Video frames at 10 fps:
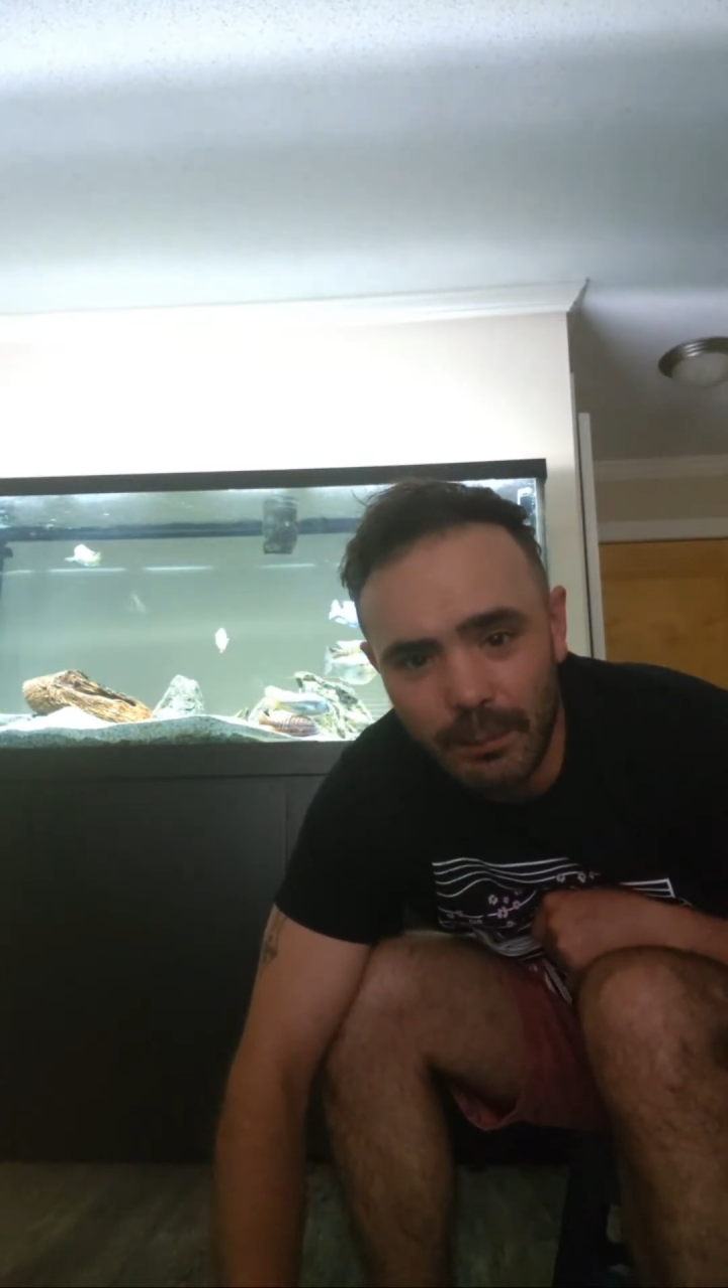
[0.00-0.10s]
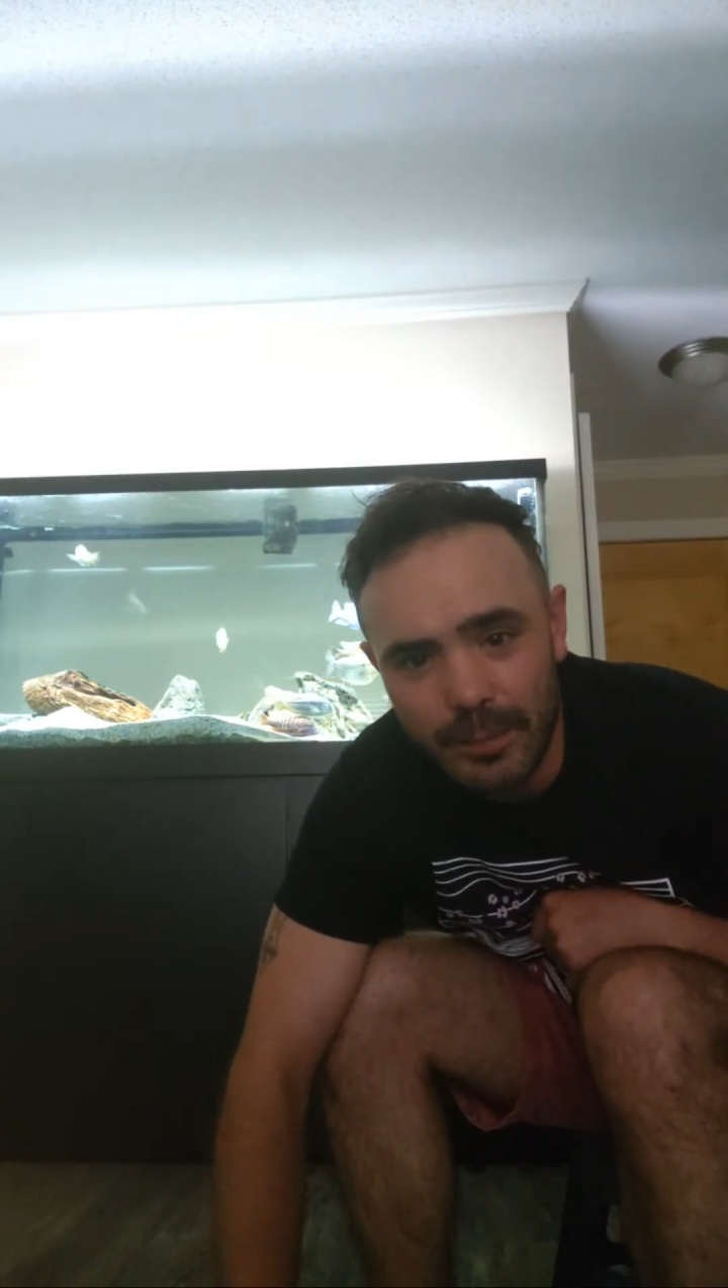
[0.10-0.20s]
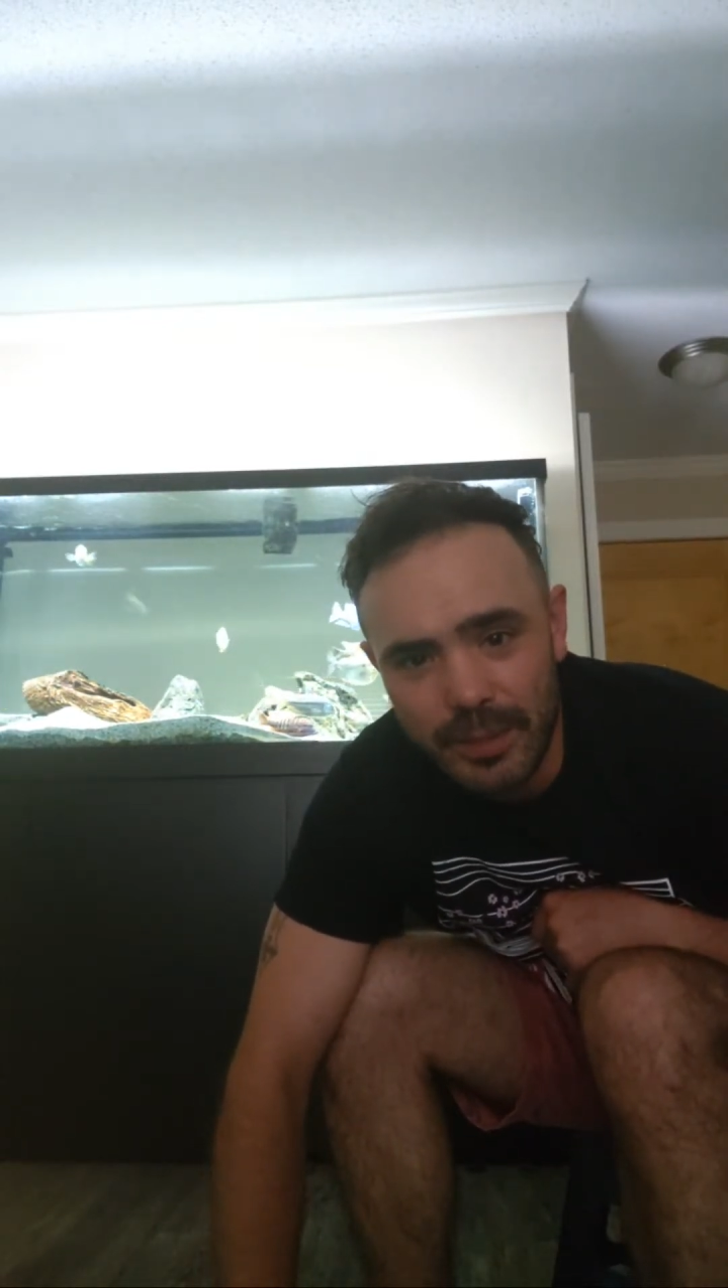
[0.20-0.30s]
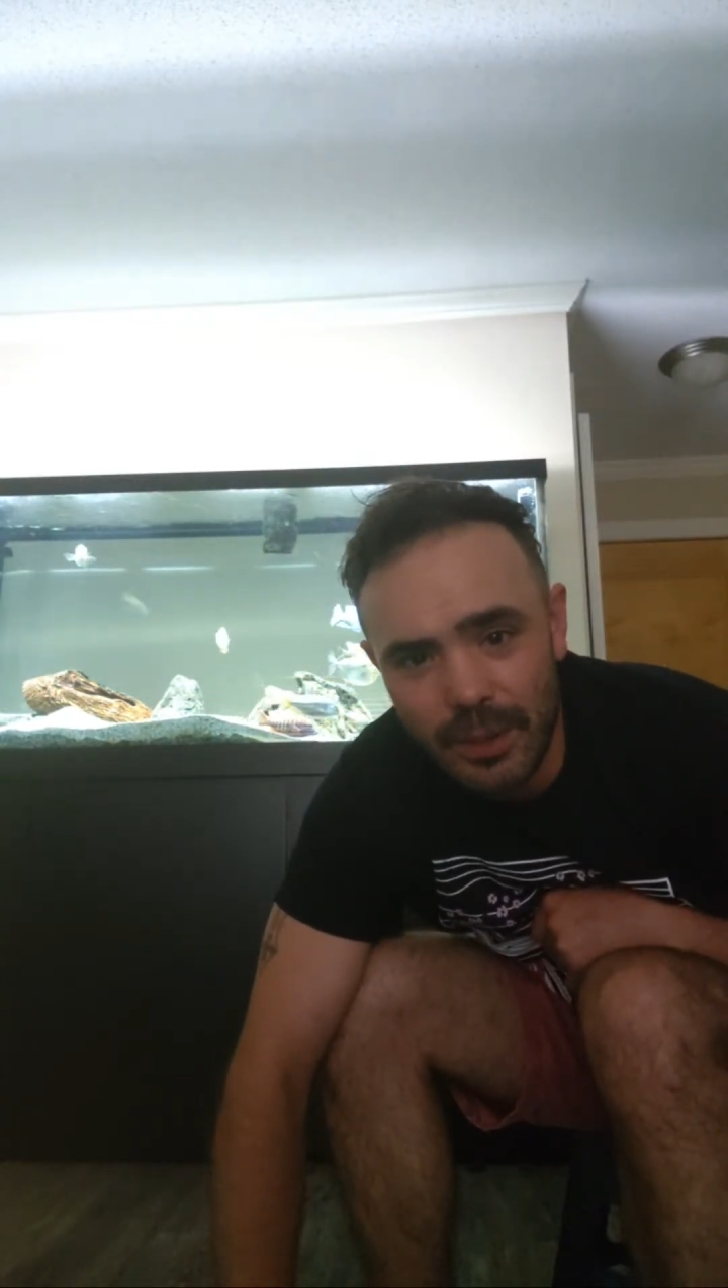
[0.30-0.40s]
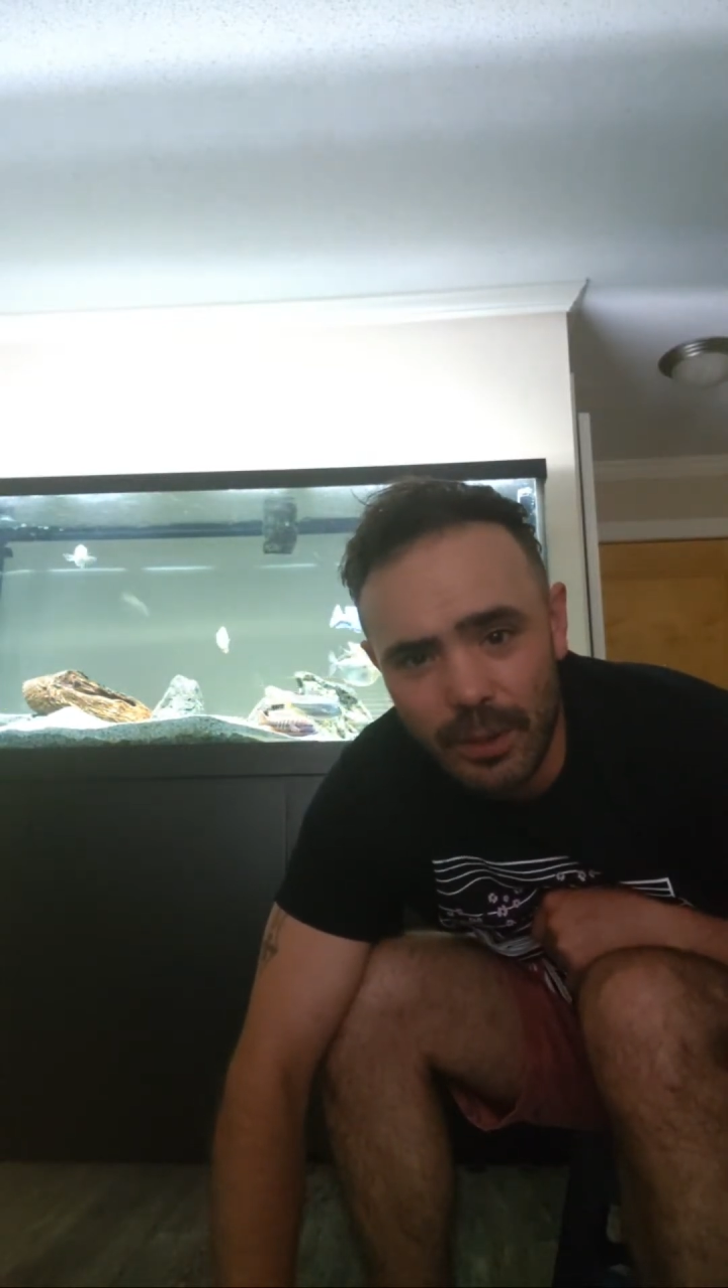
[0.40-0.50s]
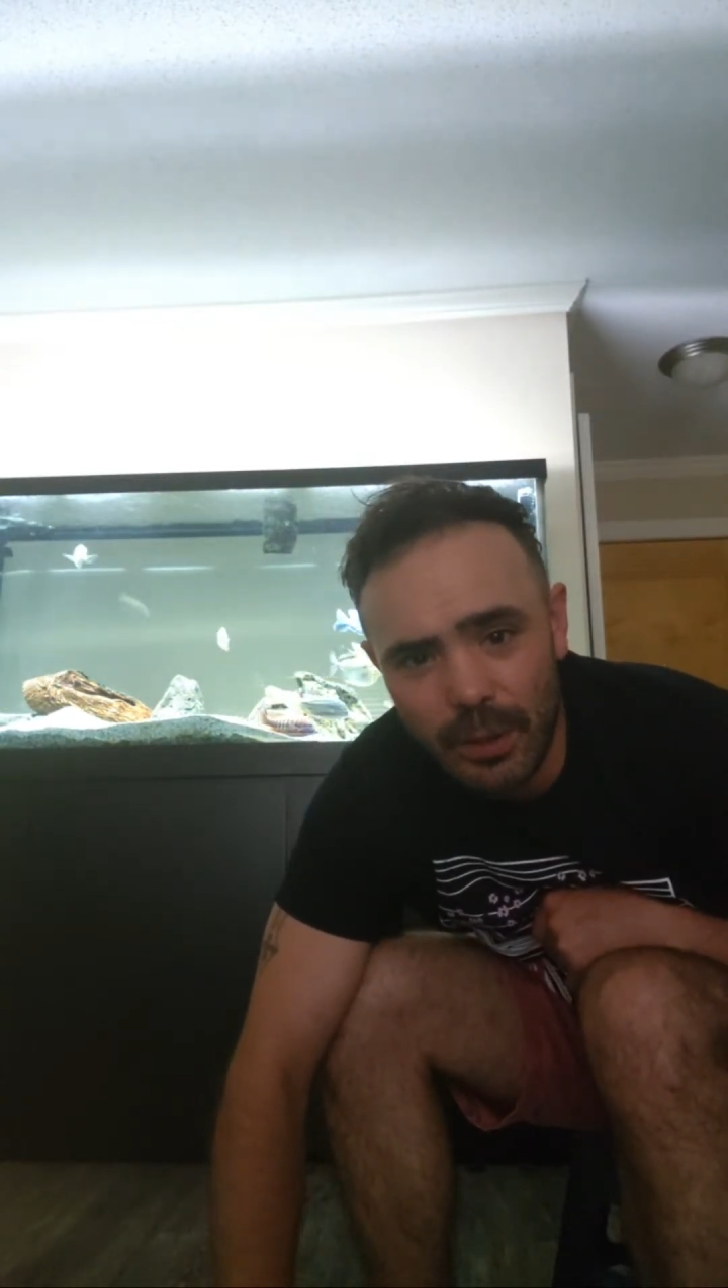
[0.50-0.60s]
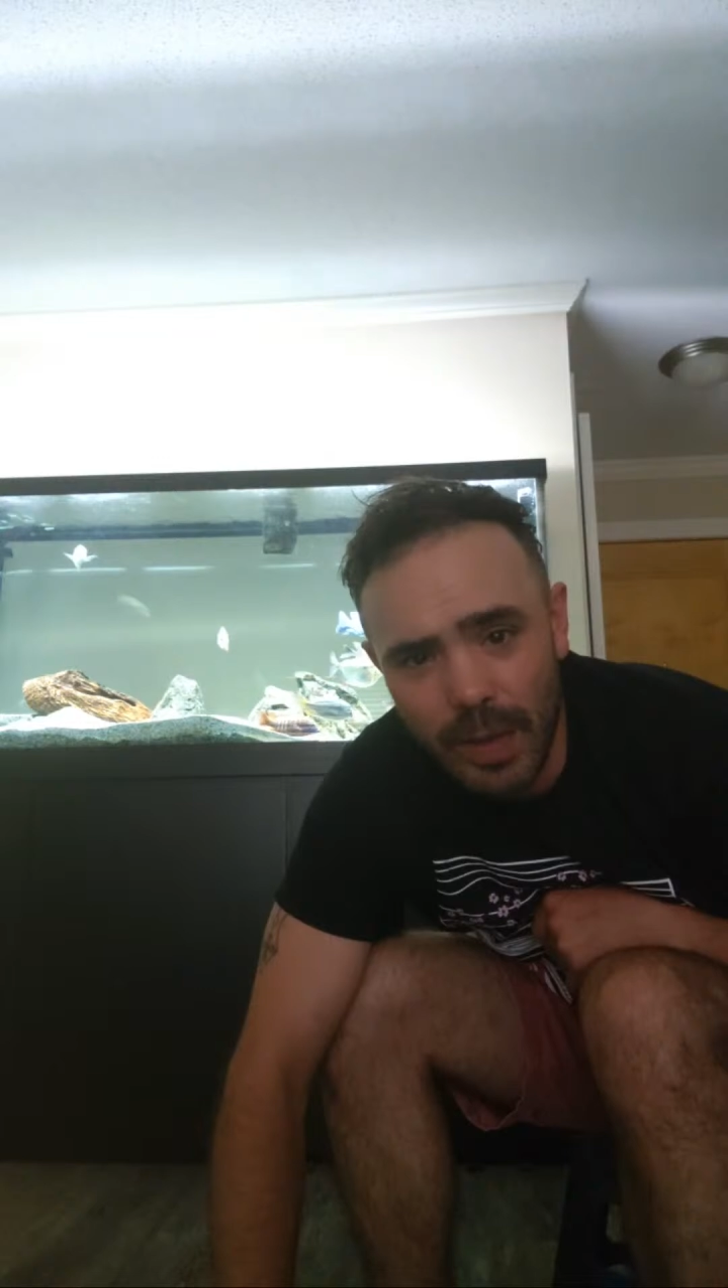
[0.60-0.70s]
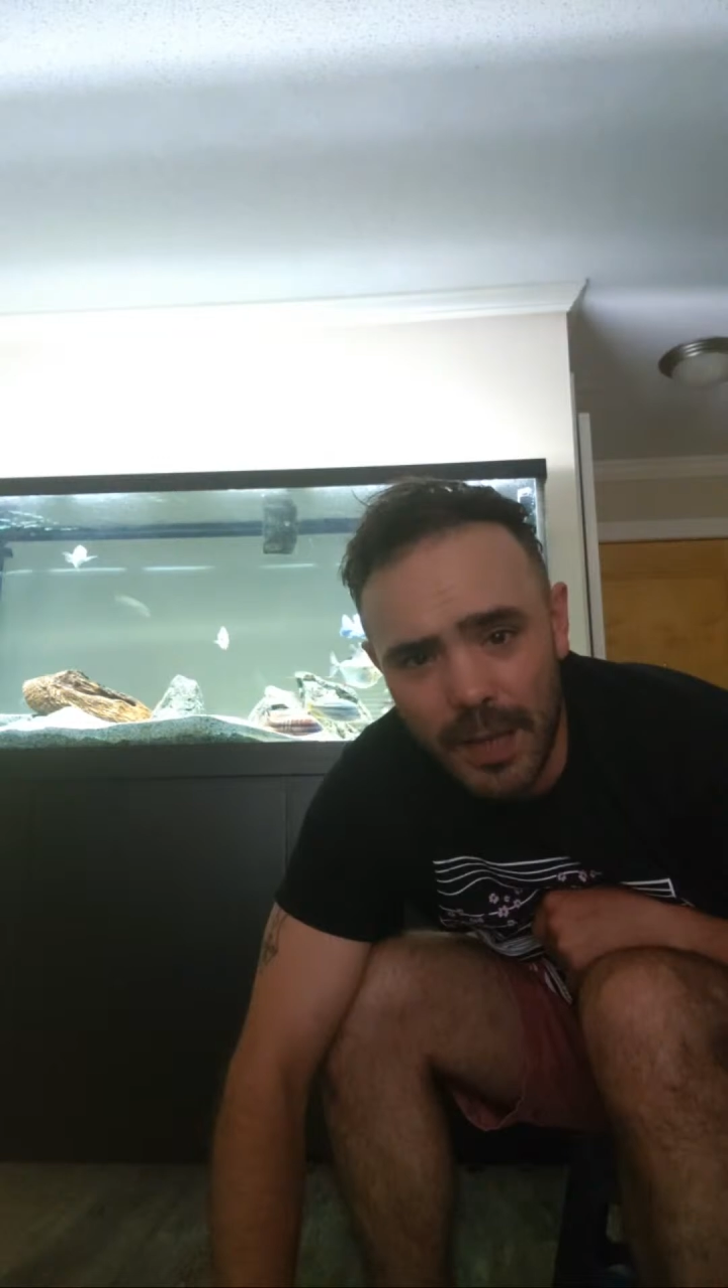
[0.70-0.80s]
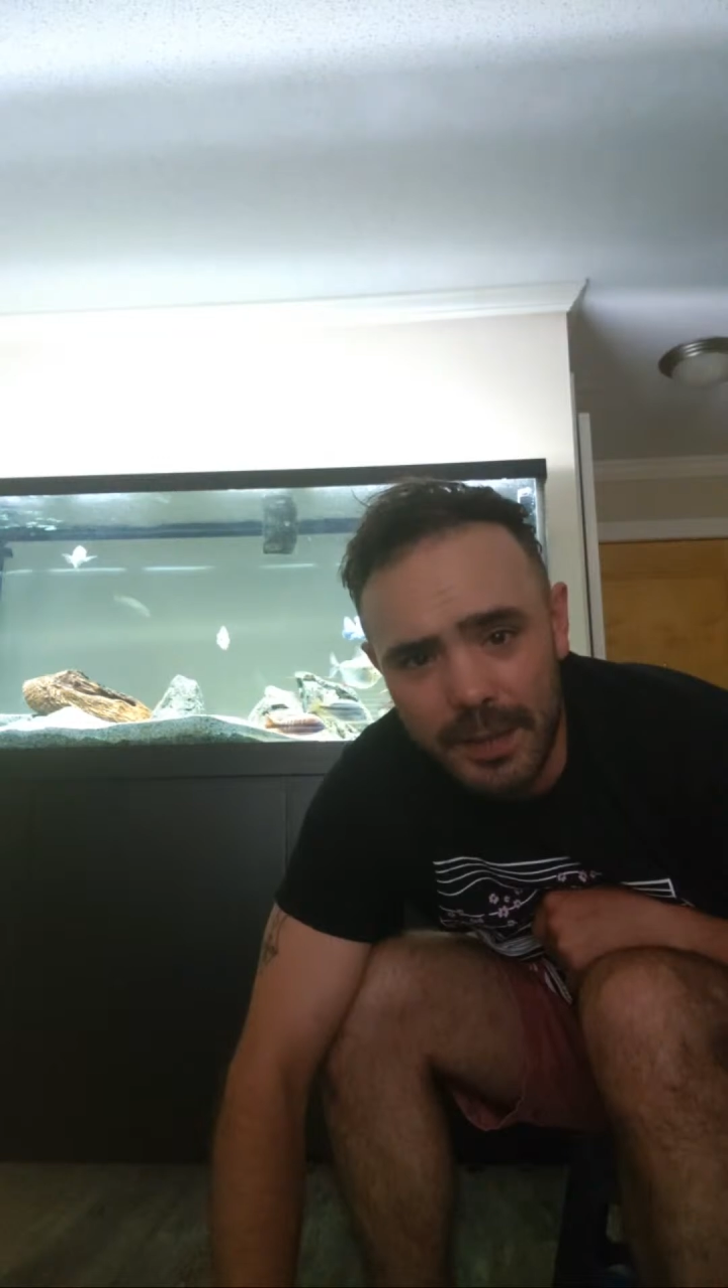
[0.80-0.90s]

So I